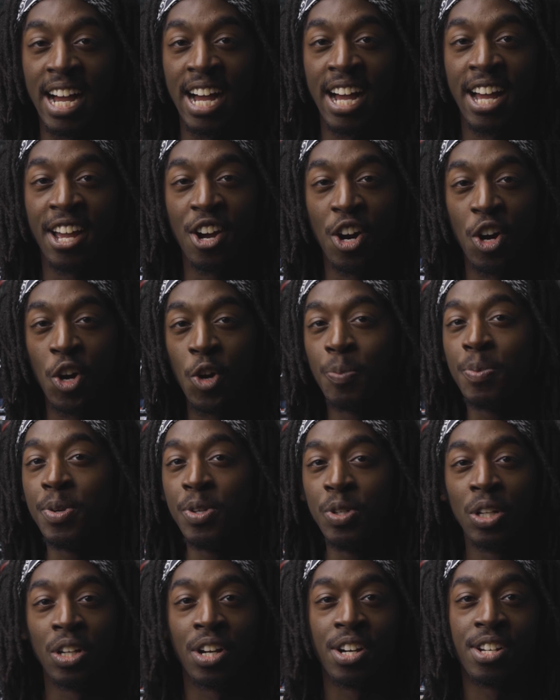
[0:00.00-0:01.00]
I hope
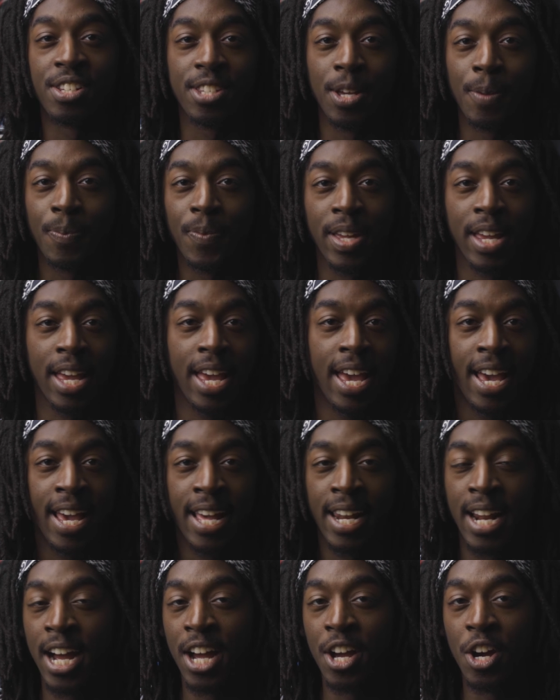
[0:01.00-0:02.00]
you learned something,
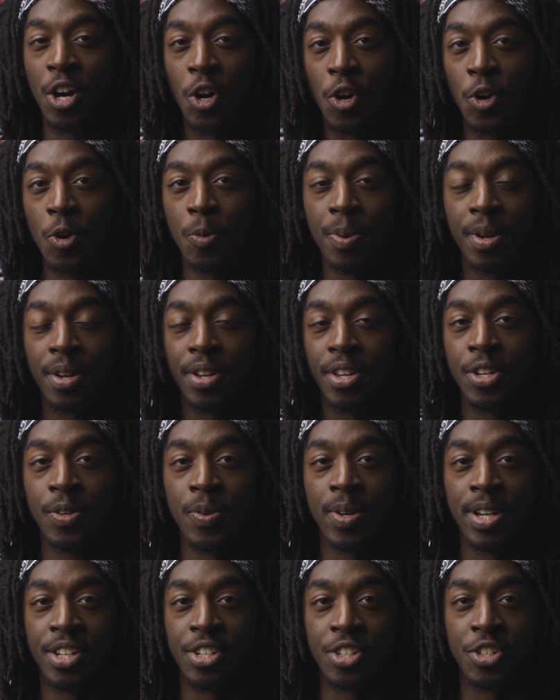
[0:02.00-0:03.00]
and I hope
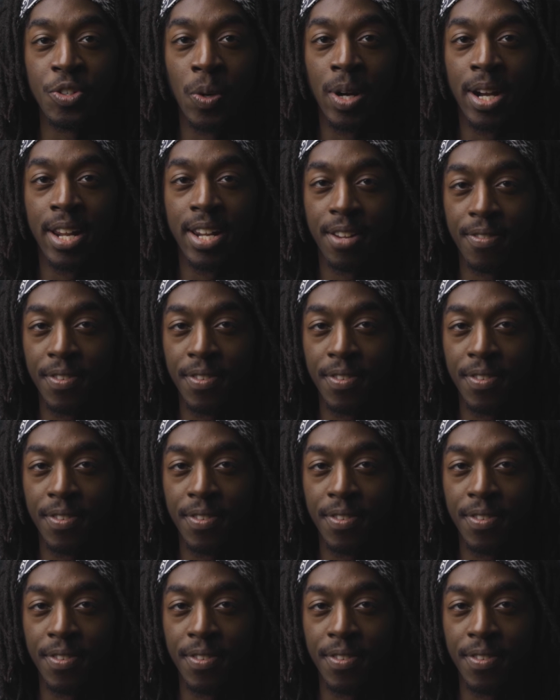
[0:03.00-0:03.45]
you enjoyed it.